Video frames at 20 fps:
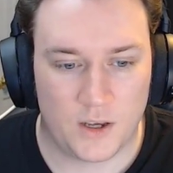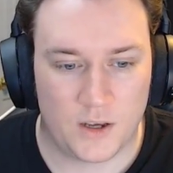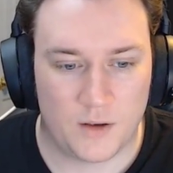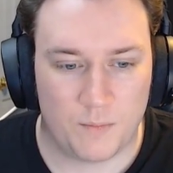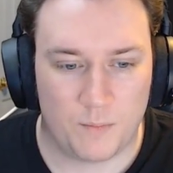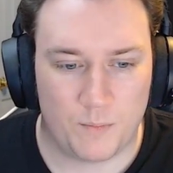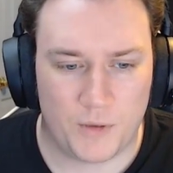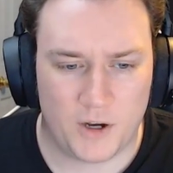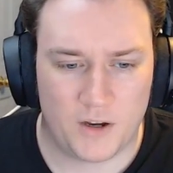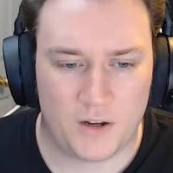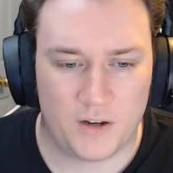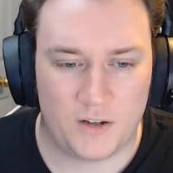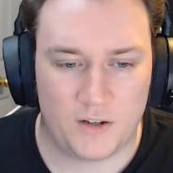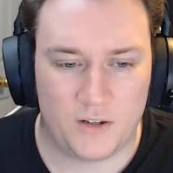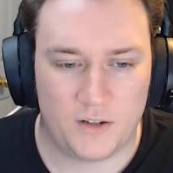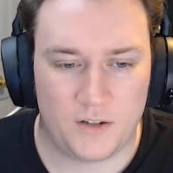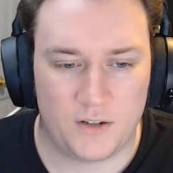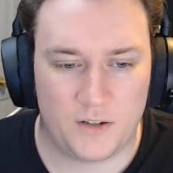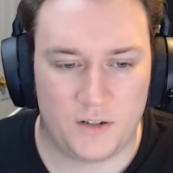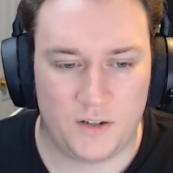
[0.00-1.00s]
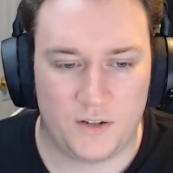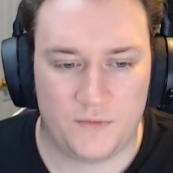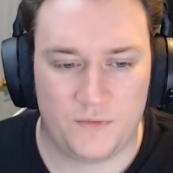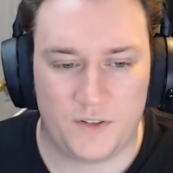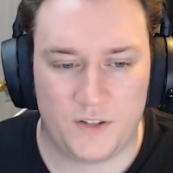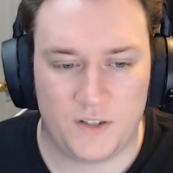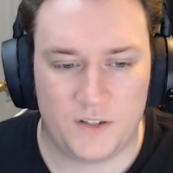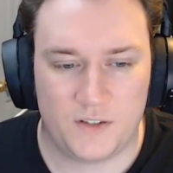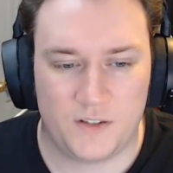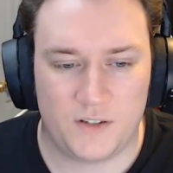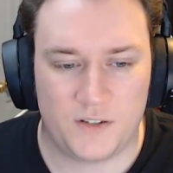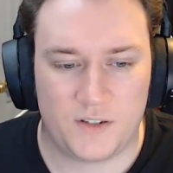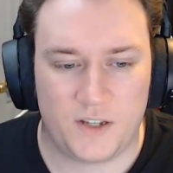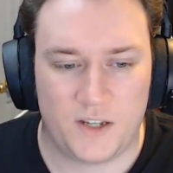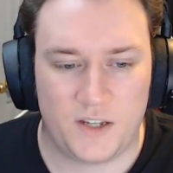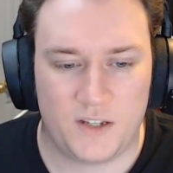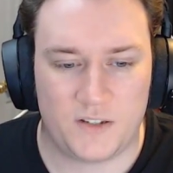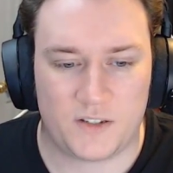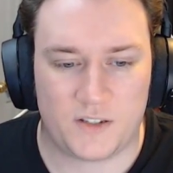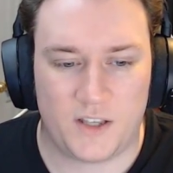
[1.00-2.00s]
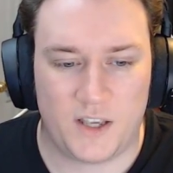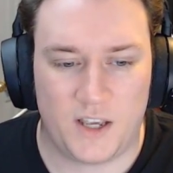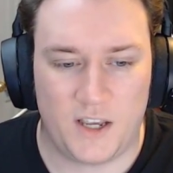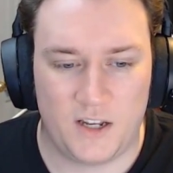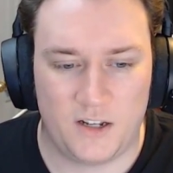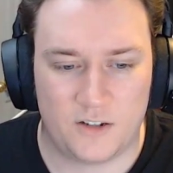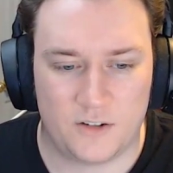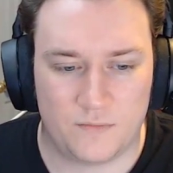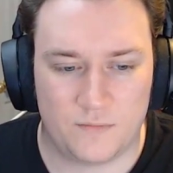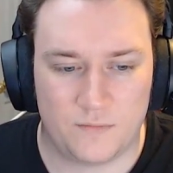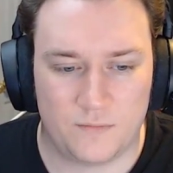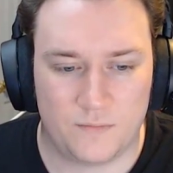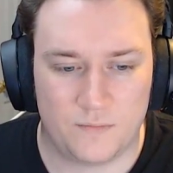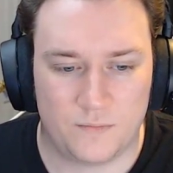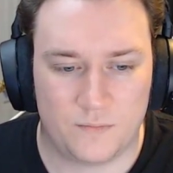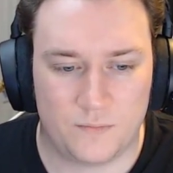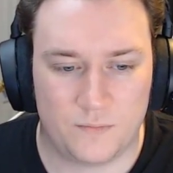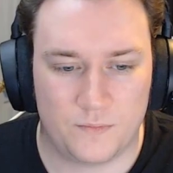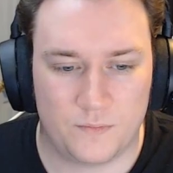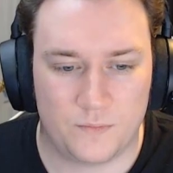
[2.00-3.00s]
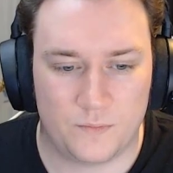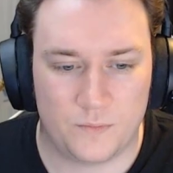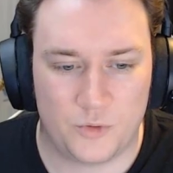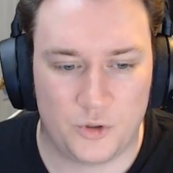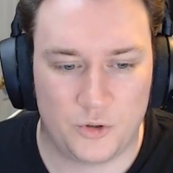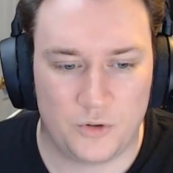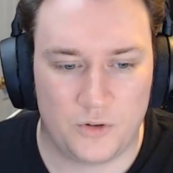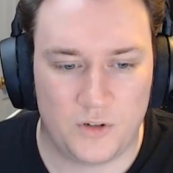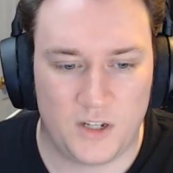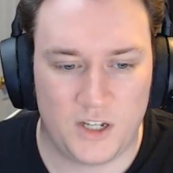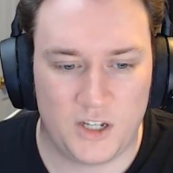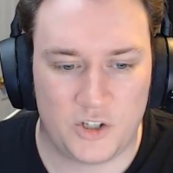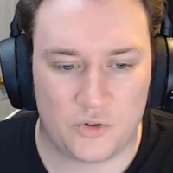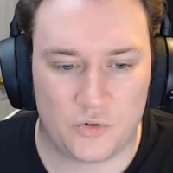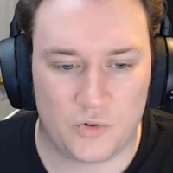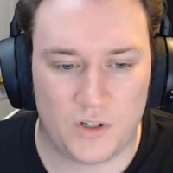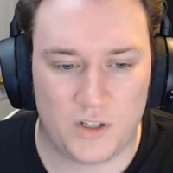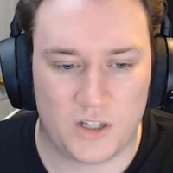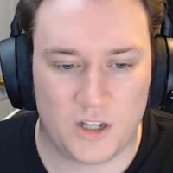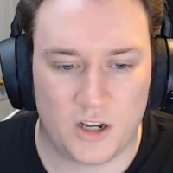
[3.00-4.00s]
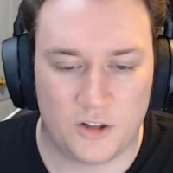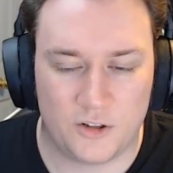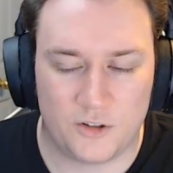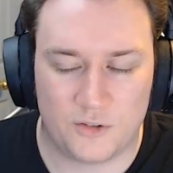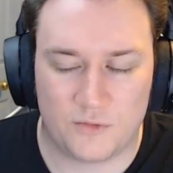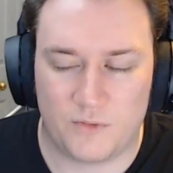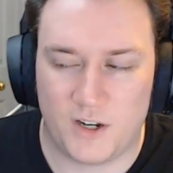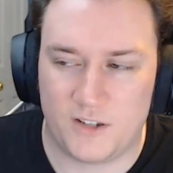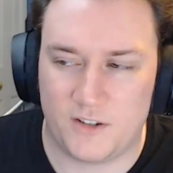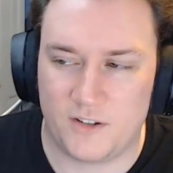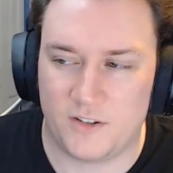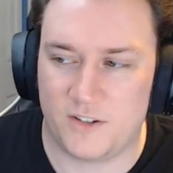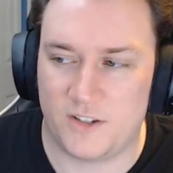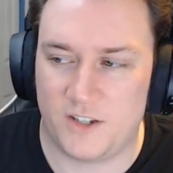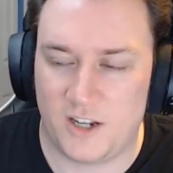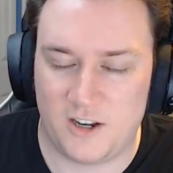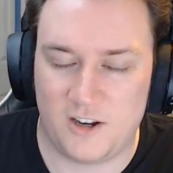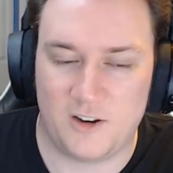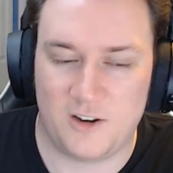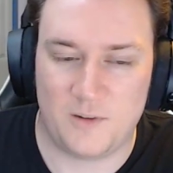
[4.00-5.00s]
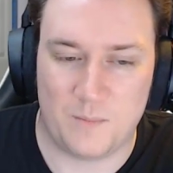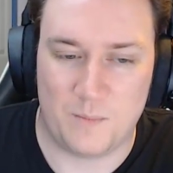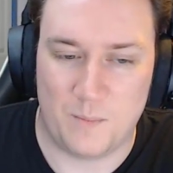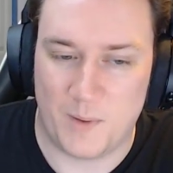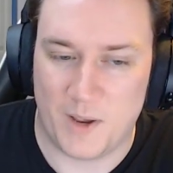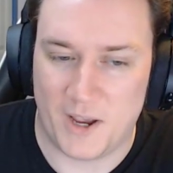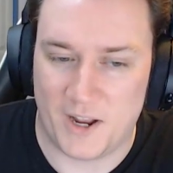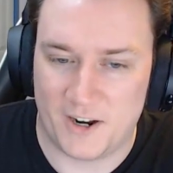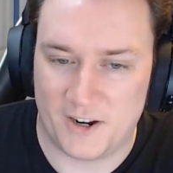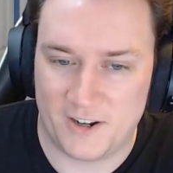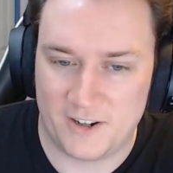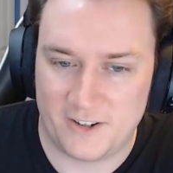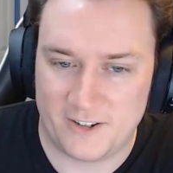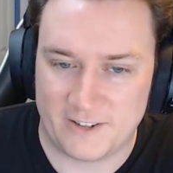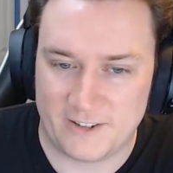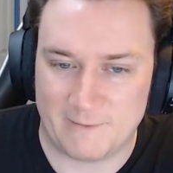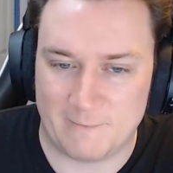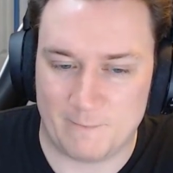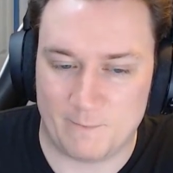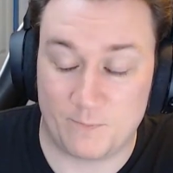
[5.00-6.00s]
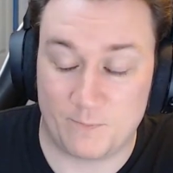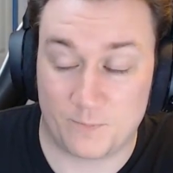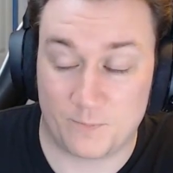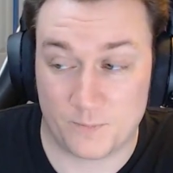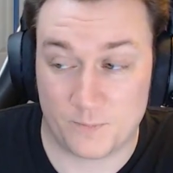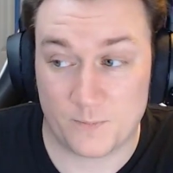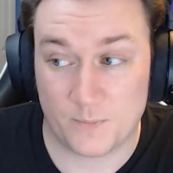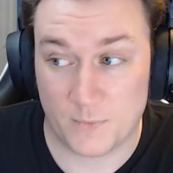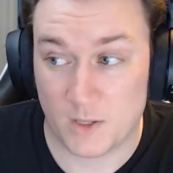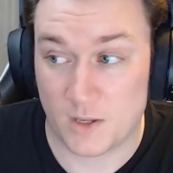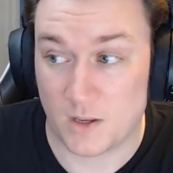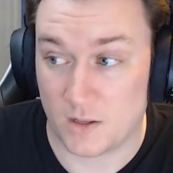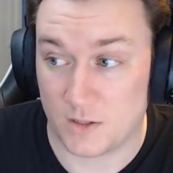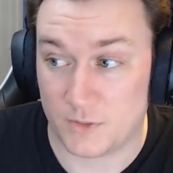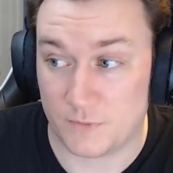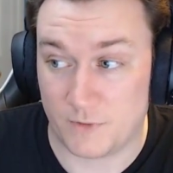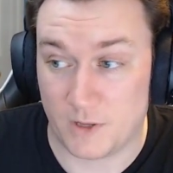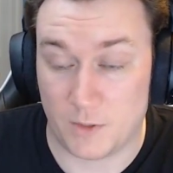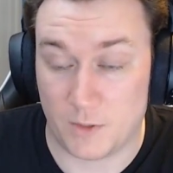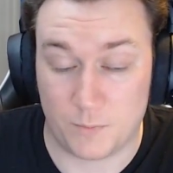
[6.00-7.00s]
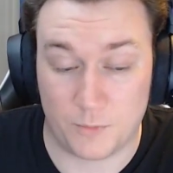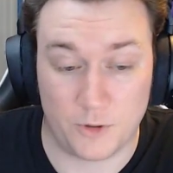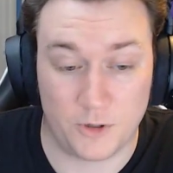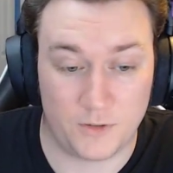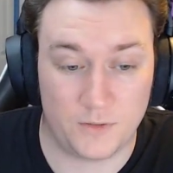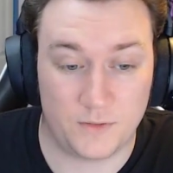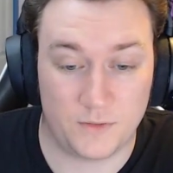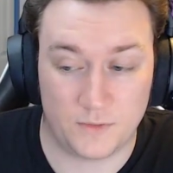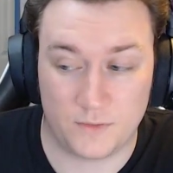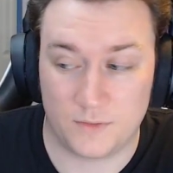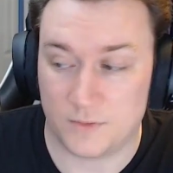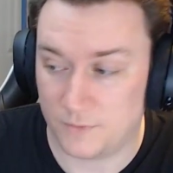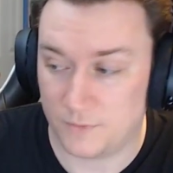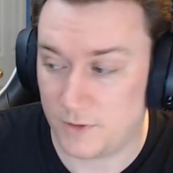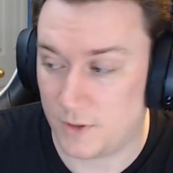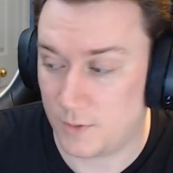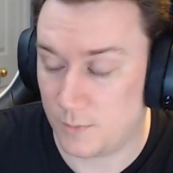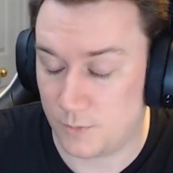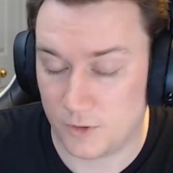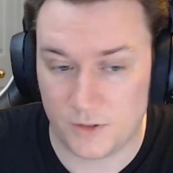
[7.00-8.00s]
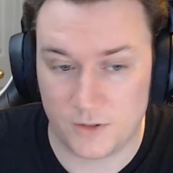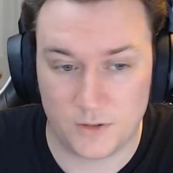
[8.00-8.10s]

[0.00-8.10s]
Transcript: But if this is his kingdom, shouldn't he treat the other races in it better? It's a valid point. Valid point.